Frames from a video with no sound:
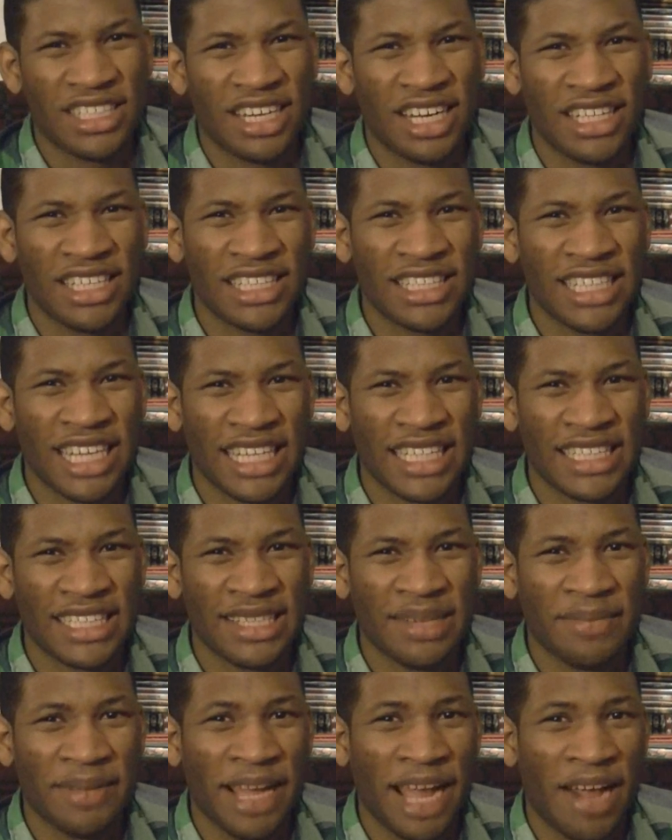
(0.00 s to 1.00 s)
It's not exactly
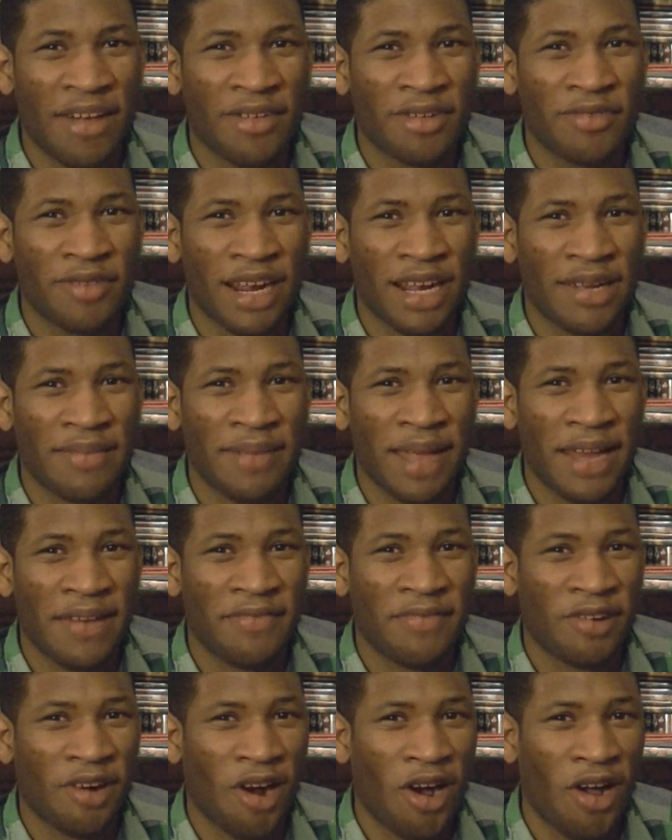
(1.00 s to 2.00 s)
something I would
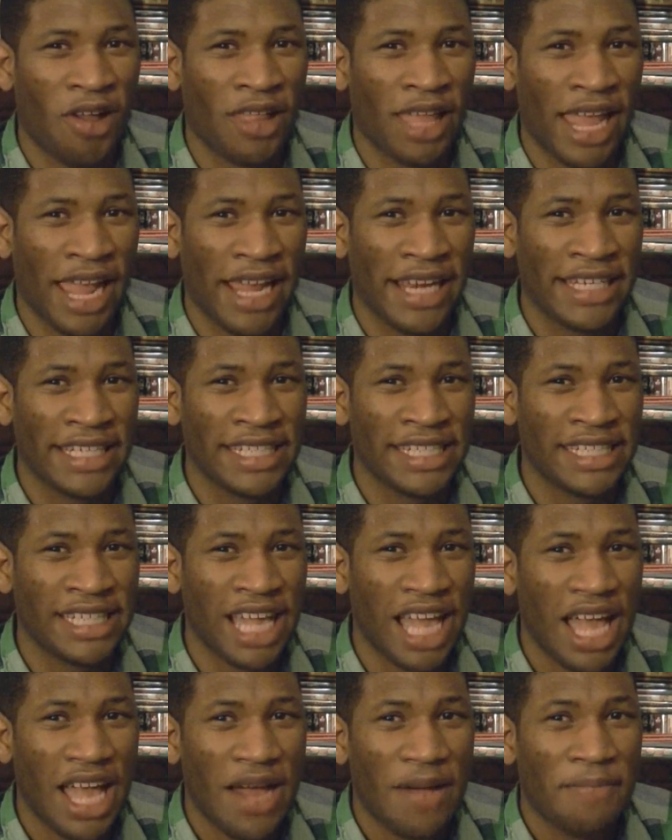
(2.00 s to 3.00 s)
recommend for all ages,